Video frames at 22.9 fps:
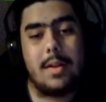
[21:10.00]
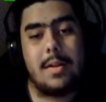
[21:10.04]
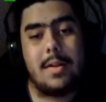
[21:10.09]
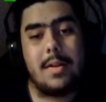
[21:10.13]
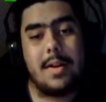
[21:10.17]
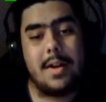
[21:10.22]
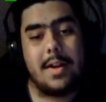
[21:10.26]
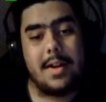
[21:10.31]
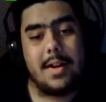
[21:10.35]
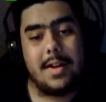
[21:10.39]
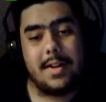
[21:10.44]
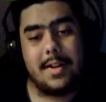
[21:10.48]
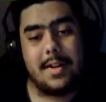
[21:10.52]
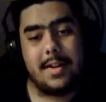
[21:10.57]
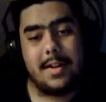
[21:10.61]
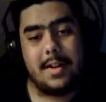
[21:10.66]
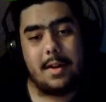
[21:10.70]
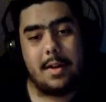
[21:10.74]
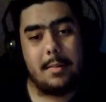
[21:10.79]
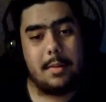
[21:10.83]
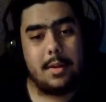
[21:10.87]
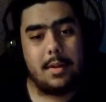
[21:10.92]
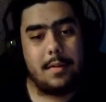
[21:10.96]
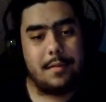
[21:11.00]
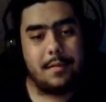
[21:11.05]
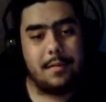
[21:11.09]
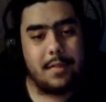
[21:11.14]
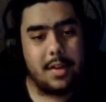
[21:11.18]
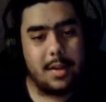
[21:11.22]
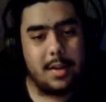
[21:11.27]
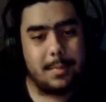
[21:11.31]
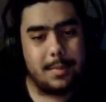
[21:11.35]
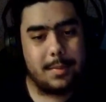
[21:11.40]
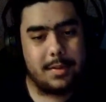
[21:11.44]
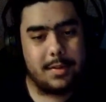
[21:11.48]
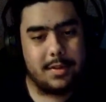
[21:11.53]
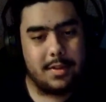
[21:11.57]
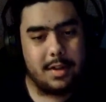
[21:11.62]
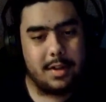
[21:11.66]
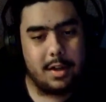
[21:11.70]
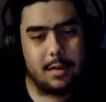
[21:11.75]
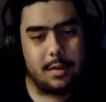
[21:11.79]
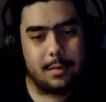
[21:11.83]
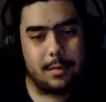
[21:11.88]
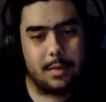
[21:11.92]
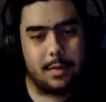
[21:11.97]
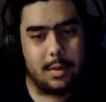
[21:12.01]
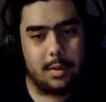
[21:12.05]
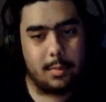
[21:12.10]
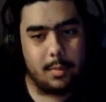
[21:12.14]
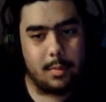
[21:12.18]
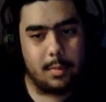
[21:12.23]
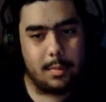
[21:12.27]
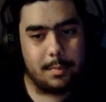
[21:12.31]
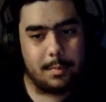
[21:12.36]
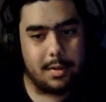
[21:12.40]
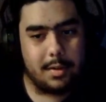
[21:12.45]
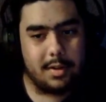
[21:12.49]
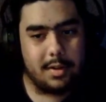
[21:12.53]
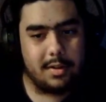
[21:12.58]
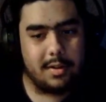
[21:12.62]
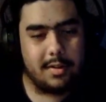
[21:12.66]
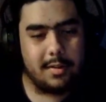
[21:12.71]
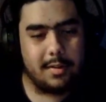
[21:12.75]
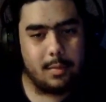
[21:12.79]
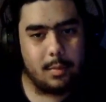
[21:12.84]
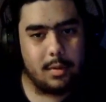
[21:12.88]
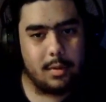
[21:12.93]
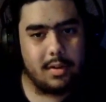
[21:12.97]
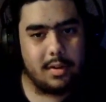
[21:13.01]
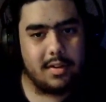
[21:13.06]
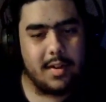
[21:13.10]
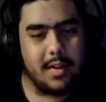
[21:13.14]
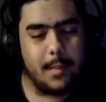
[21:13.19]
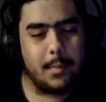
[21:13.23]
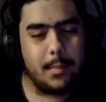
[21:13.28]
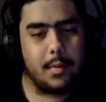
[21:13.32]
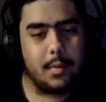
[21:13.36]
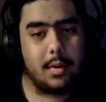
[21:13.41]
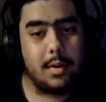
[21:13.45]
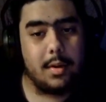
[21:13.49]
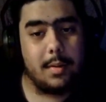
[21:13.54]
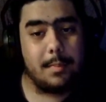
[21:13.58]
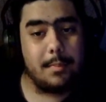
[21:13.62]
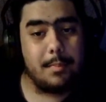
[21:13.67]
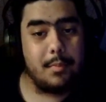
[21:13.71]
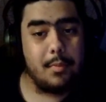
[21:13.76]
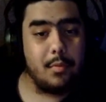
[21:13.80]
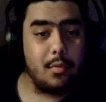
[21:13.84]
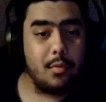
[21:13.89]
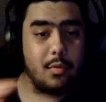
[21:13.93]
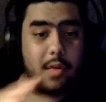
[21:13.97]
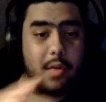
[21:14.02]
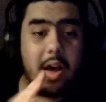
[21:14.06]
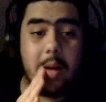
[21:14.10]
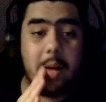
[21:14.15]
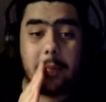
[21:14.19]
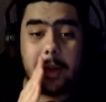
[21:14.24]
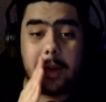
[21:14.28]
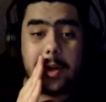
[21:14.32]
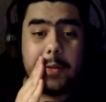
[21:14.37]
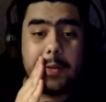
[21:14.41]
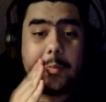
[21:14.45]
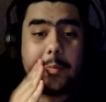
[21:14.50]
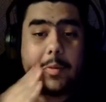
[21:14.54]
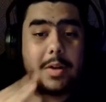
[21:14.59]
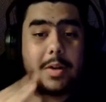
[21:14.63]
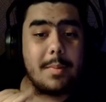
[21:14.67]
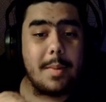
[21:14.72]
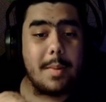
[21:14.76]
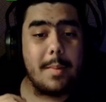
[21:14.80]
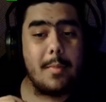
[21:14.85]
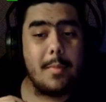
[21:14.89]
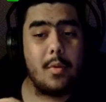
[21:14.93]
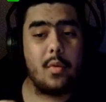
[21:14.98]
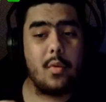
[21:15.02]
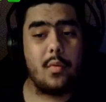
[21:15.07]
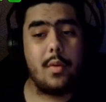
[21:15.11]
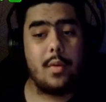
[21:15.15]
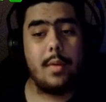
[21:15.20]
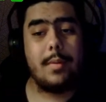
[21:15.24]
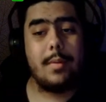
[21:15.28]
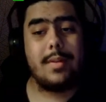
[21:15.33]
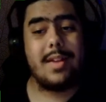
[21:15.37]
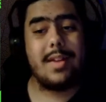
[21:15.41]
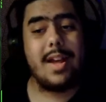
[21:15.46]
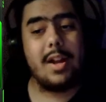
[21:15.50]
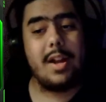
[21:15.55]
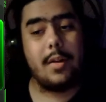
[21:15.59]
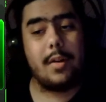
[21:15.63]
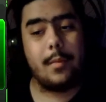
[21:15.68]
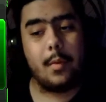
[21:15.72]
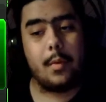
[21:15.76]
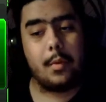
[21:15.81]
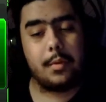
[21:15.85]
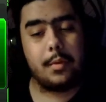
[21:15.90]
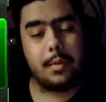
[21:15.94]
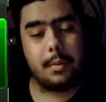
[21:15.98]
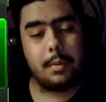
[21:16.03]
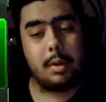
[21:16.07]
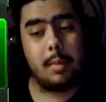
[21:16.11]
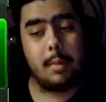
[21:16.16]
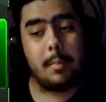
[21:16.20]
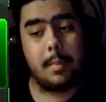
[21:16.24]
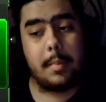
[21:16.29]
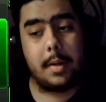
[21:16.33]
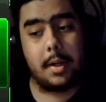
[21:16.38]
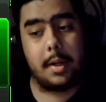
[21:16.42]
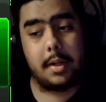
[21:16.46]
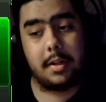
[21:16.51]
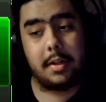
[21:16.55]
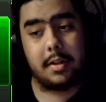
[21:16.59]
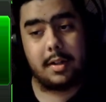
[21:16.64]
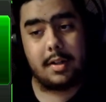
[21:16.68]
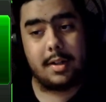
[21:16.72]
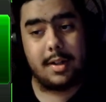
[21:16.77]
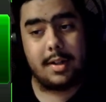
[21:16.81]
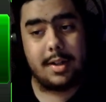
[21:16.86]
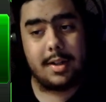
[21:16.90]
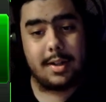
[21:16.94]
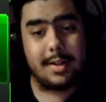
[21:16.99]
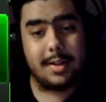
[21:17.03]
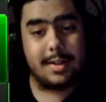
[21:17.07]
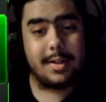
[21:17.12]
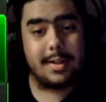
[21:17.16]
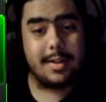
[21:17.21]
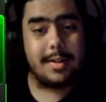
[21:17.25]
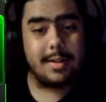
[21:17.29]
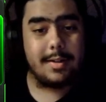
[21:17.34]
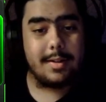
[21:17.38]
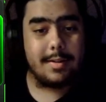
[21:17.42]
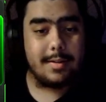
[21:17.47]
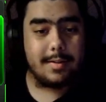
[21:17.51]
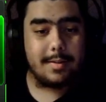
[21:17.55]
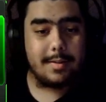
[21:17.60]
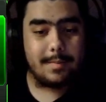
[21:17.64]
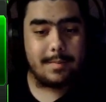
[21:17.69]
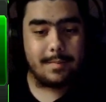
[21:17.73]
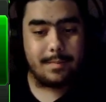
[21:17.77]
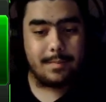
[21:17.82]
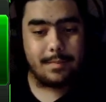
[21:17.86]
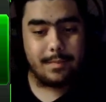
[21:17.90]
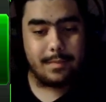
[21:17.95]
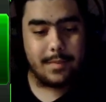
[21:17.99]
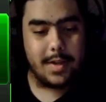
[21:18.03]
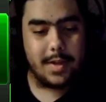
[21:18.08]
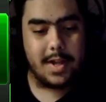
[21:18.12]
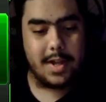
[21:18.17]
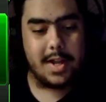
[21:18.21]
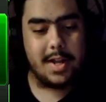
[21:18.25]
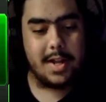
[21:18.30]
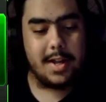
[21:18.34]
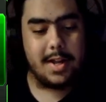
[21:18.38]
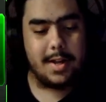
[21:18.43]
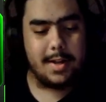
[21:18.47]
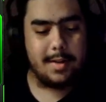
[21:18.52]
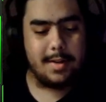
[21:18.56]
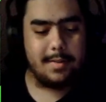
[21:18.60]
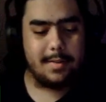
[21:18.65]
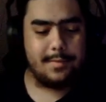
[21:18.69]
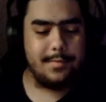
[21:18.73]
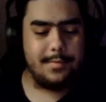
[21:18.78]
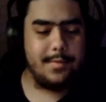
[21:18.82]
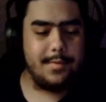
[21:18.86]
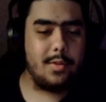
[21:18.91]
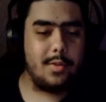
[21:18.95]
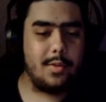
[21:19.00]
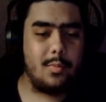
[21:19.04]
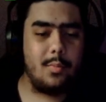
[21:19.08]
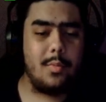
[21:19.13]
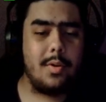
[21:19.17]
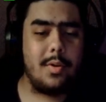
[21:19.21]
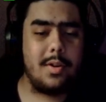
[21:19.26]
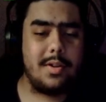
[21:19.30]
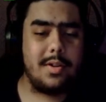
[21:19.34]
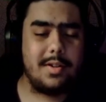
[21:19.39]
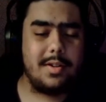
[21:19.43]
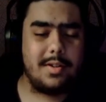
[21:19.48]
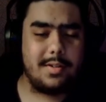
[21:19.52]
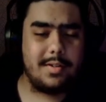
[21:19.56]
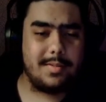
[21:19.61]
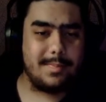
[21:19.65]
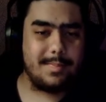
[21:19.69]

And I'm gonna fly up into the air for this one, because this one is absolutely probably one of my most favorites out of all of them combined. And this one